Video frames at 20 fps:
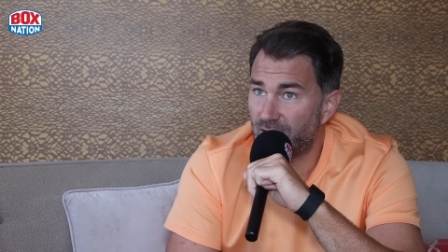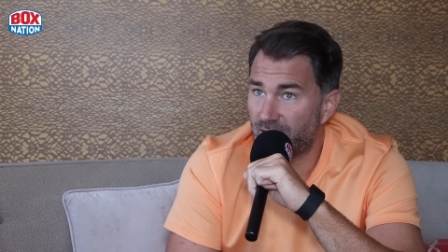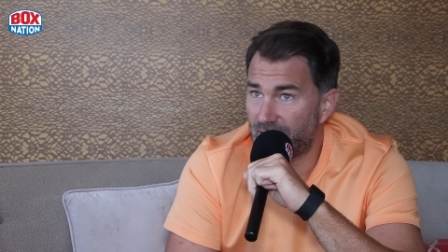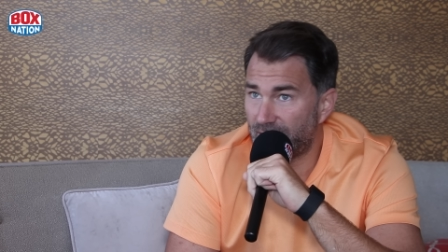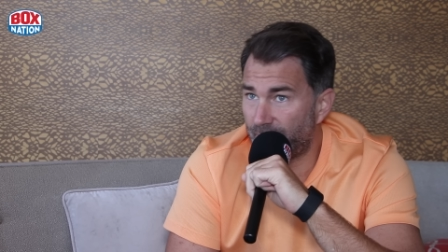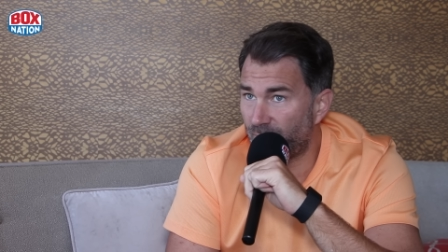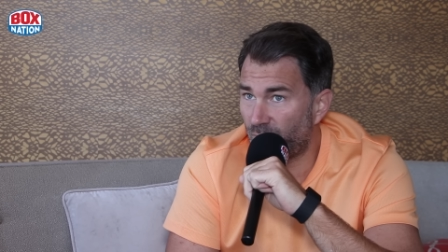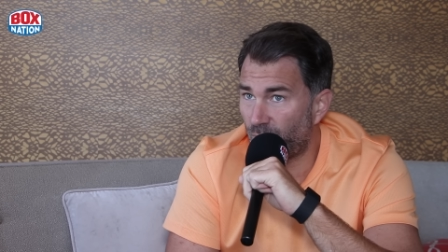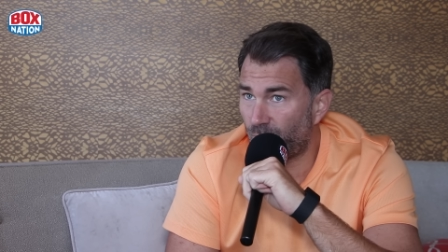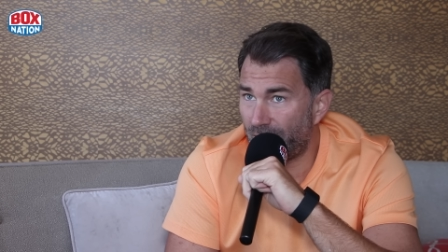
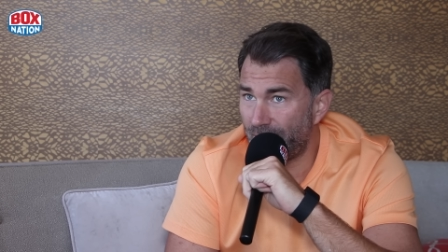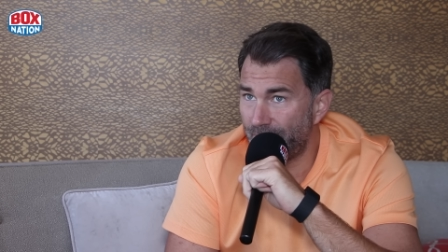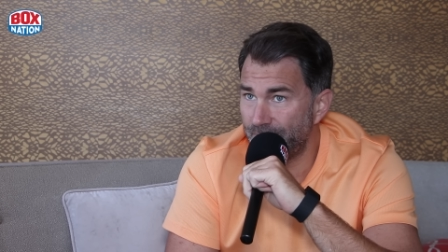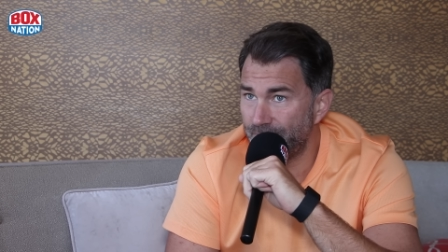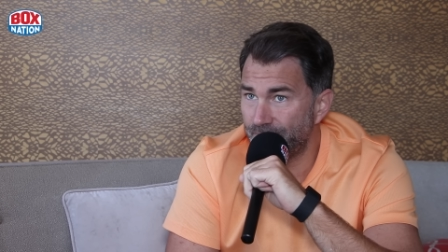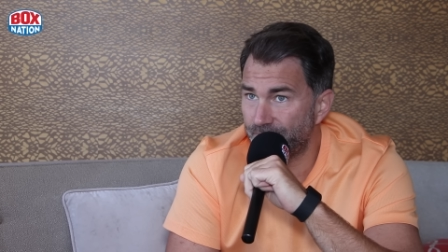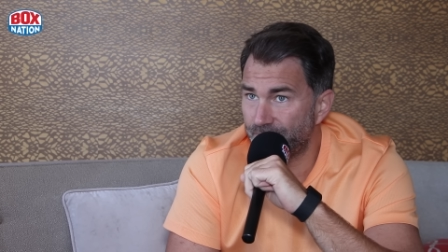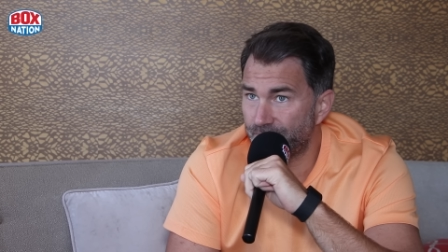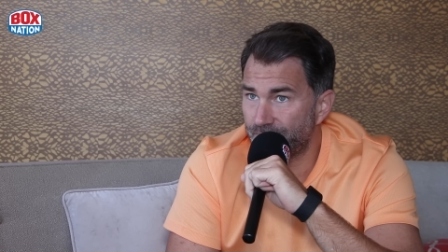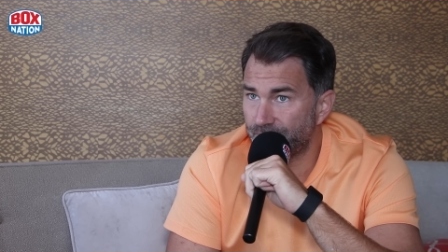Number one,
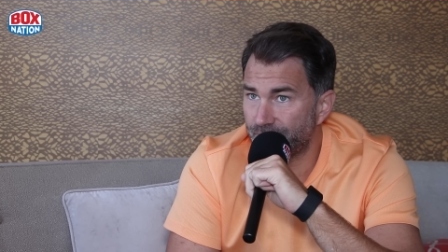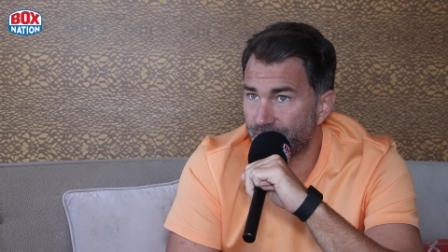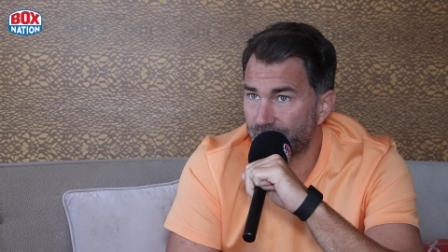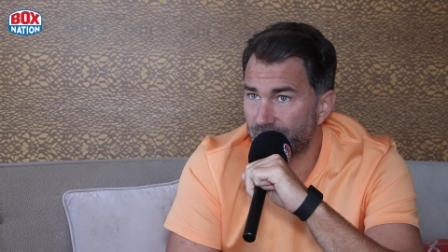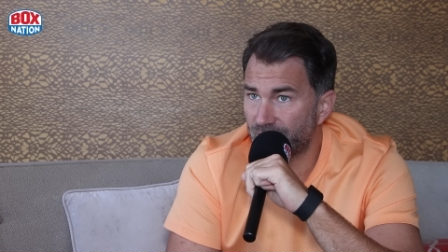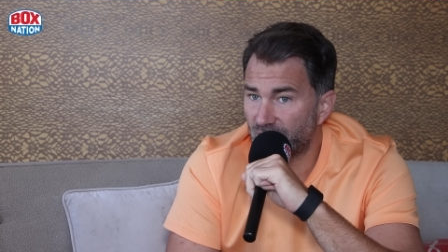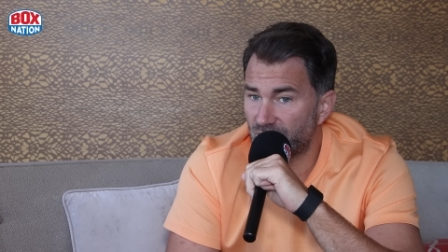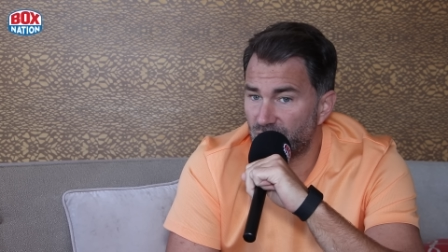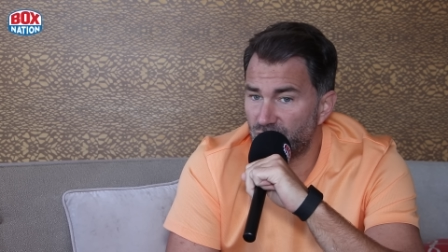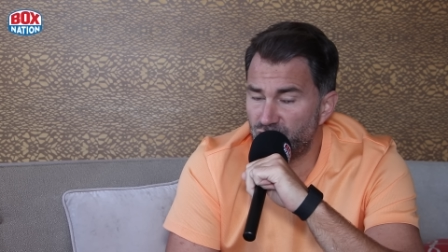
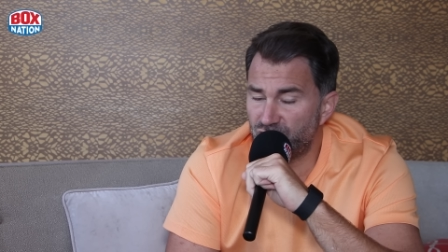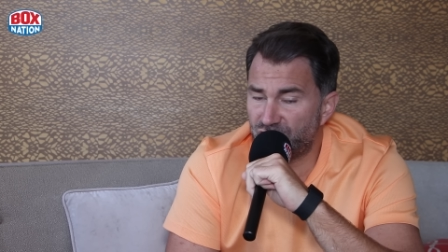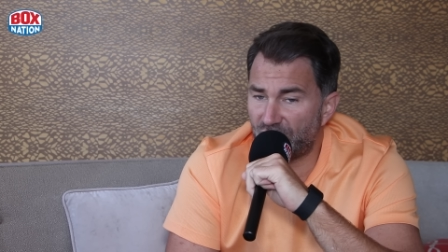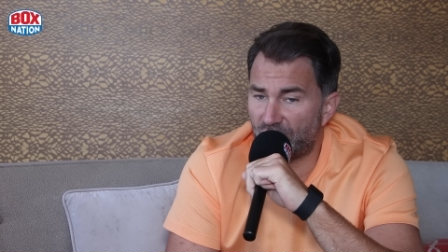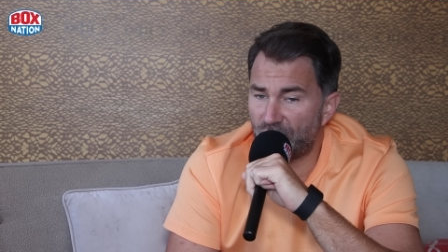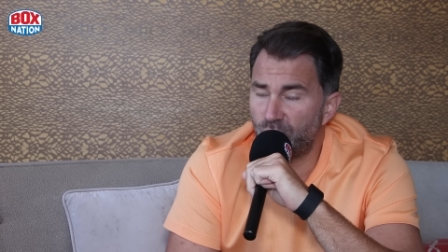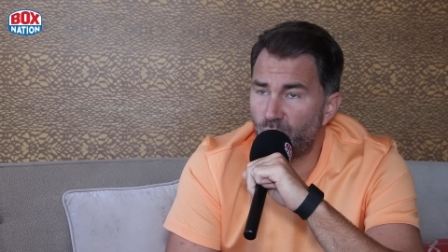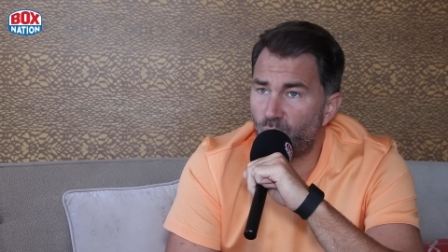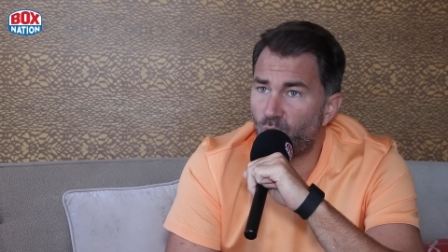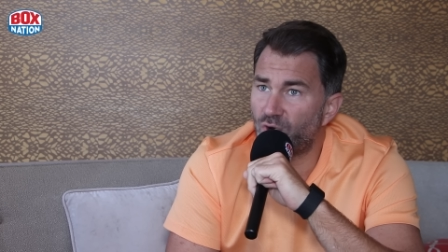you
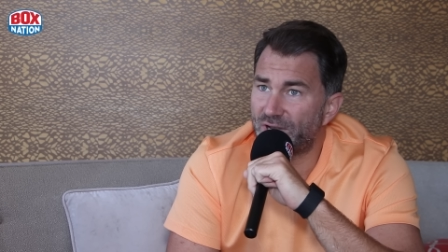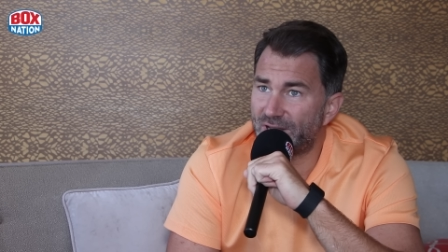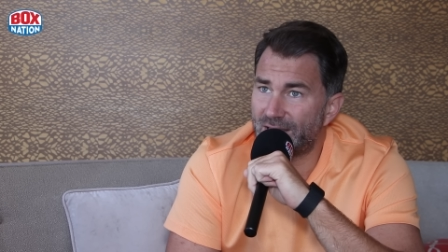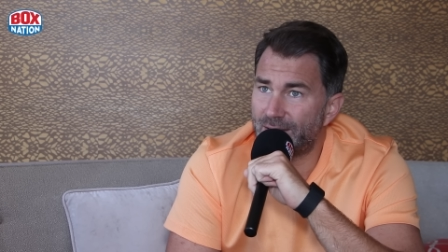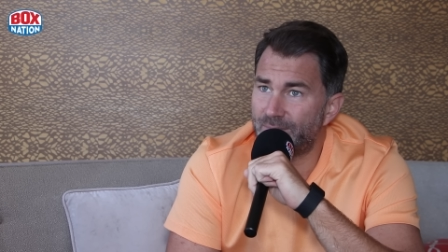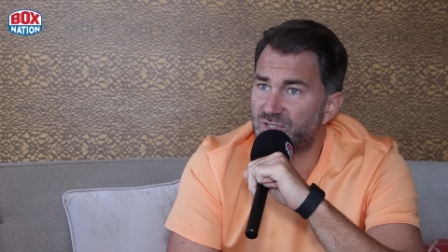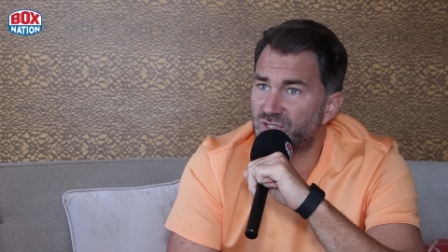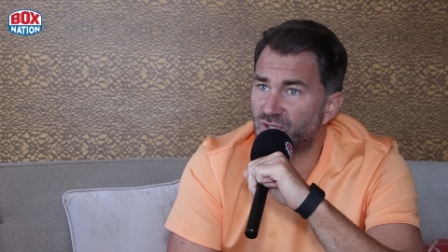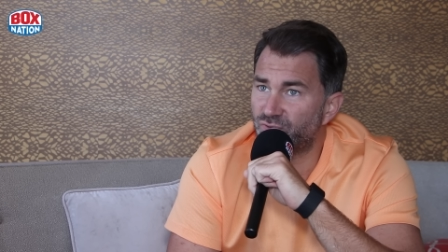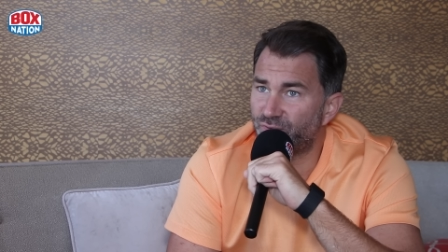don't want
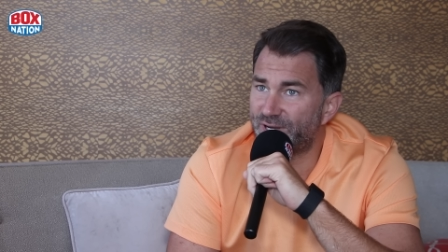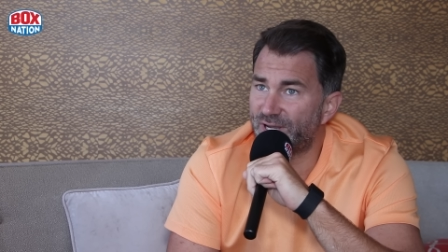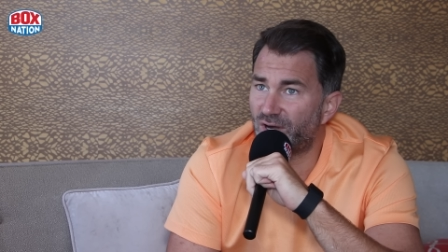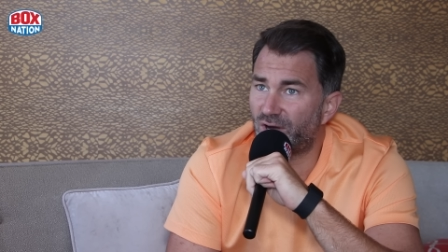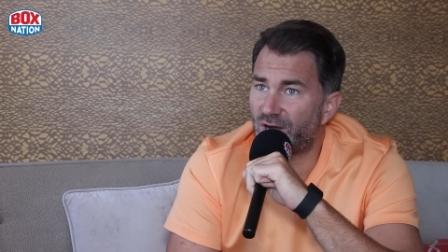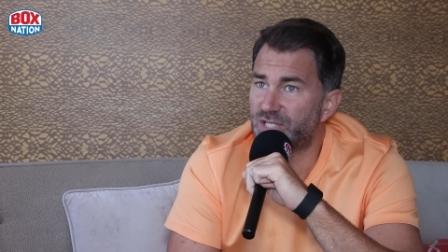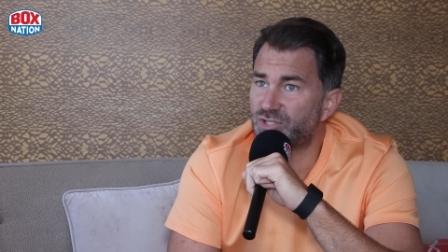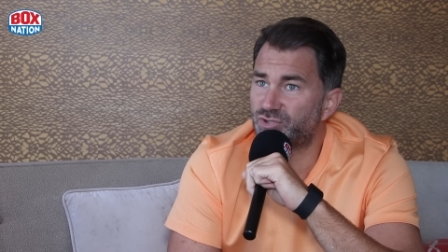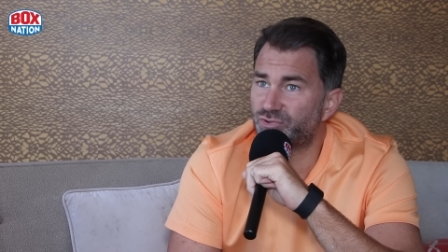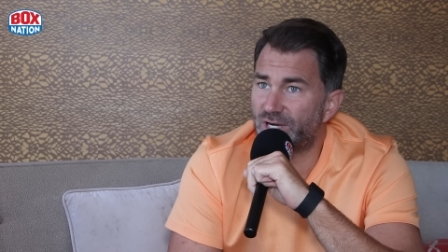him to
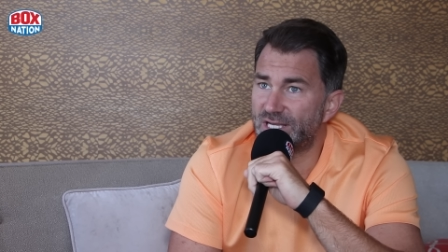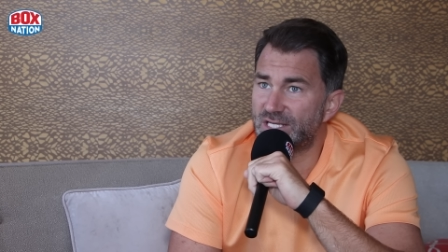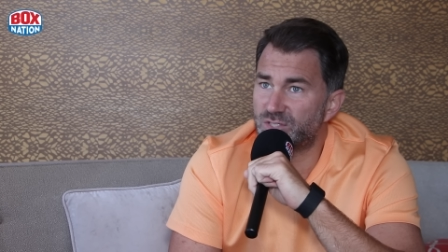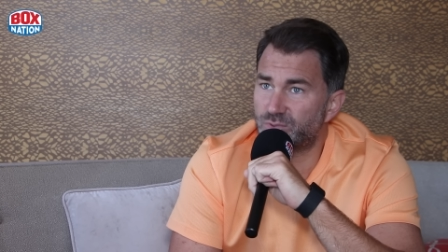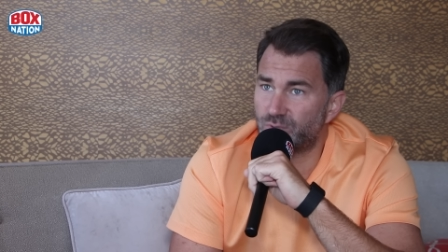rehydrate